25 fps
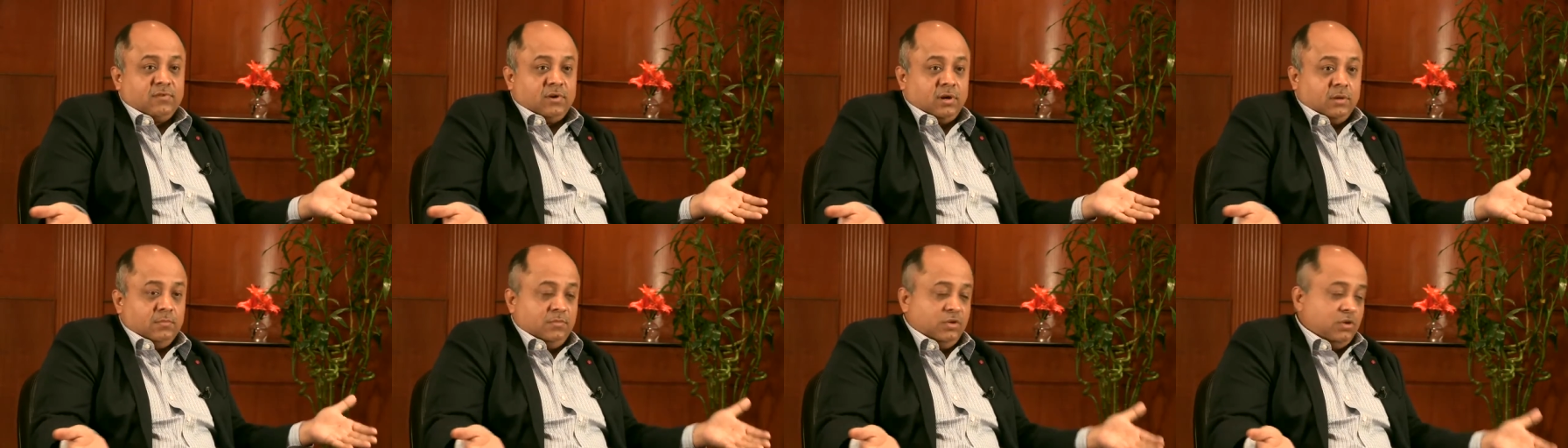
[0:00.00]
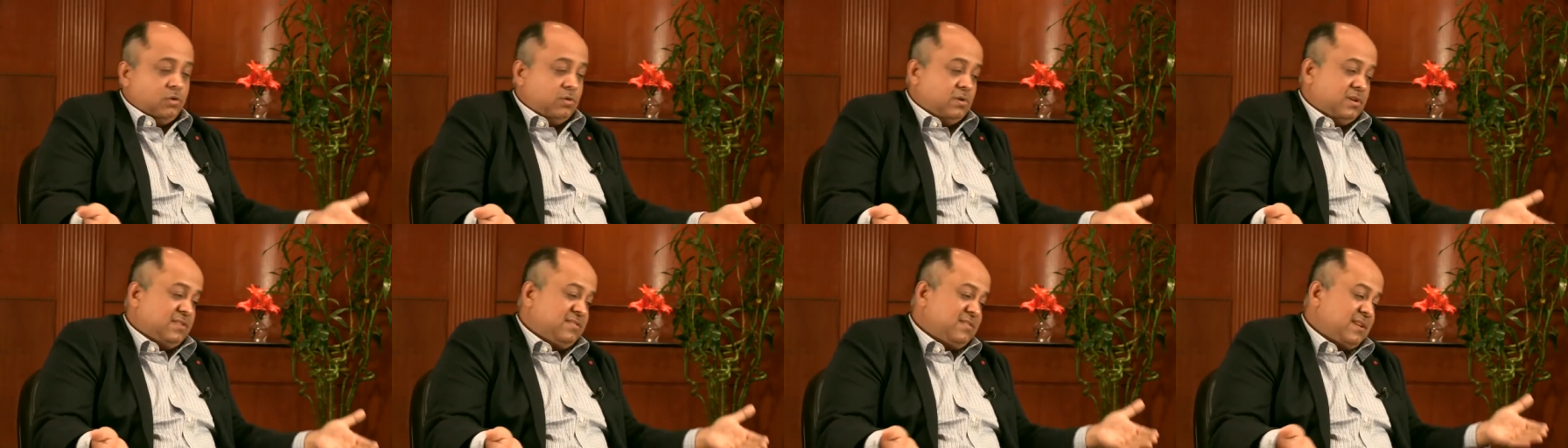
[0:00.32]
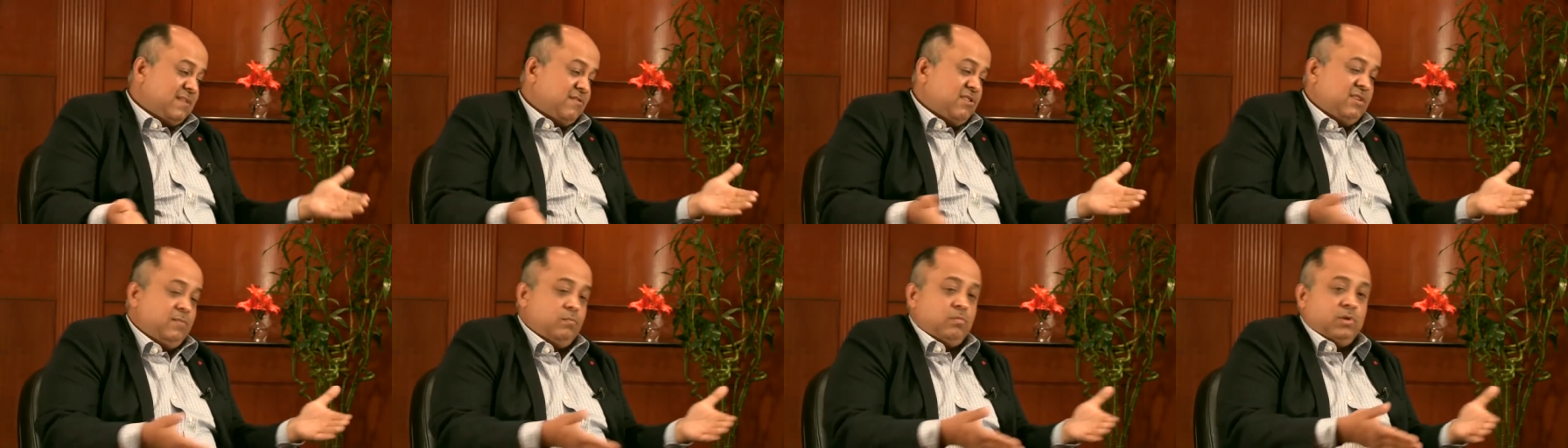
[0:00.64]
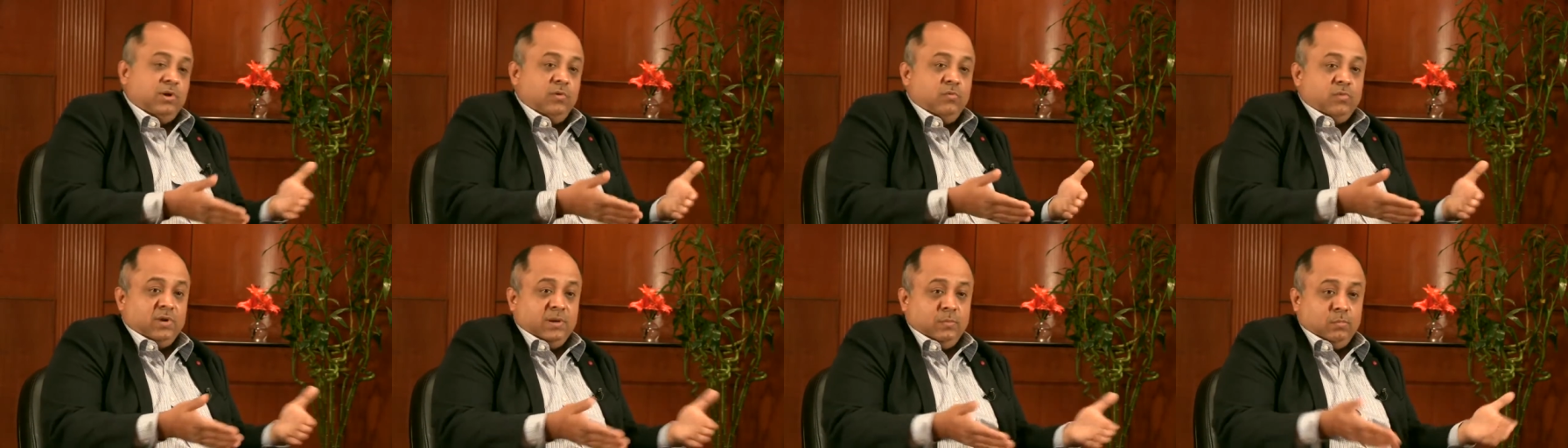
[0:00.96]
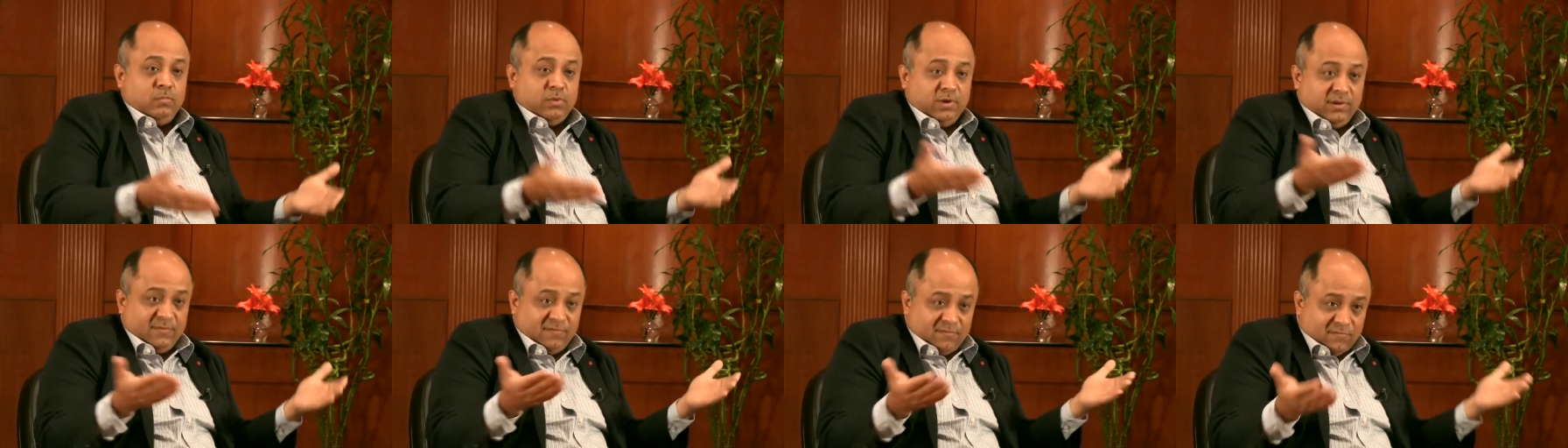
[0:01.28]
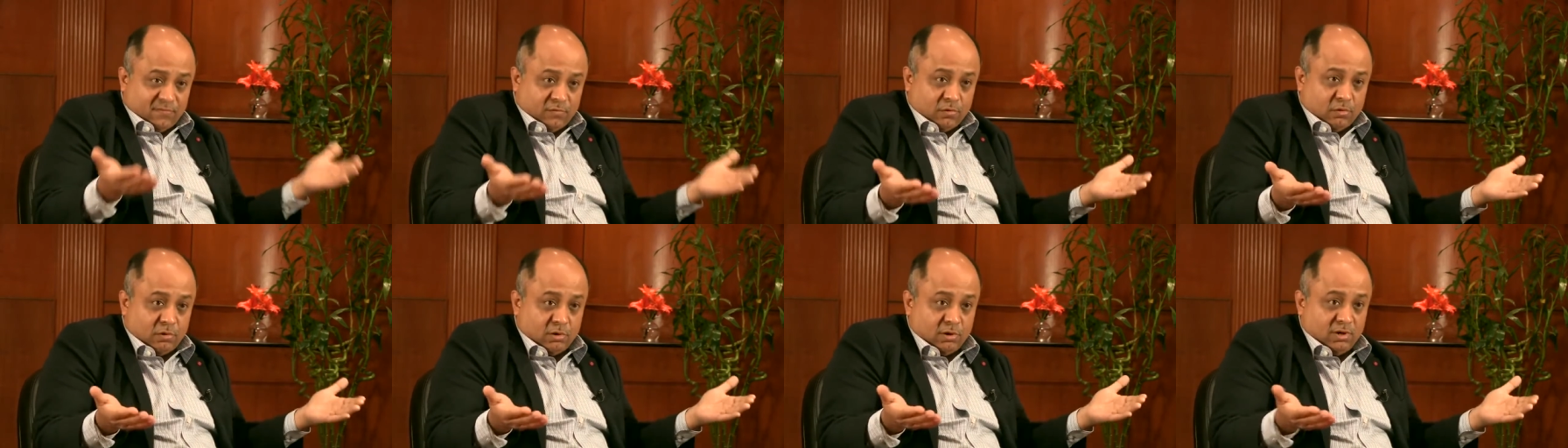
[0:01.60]
from, you know, a seven point one point
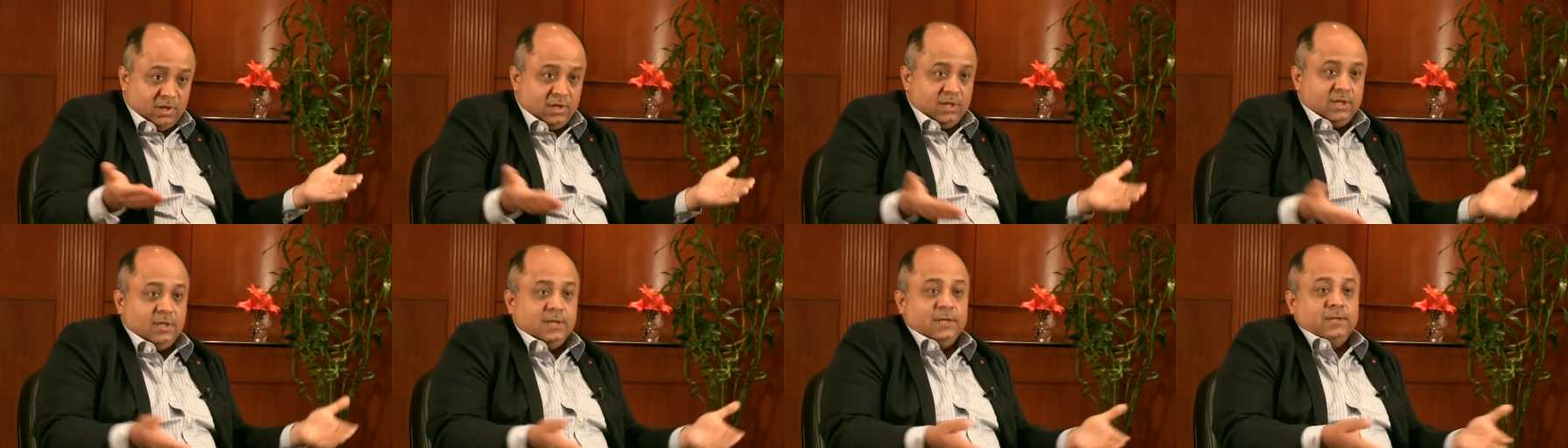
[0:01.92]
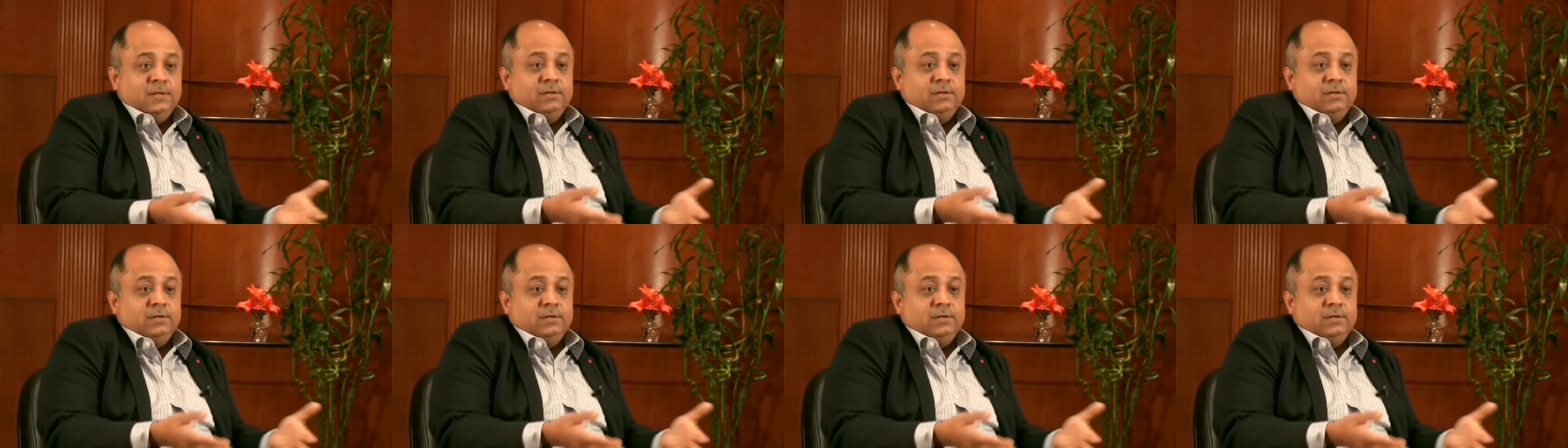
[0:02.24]
four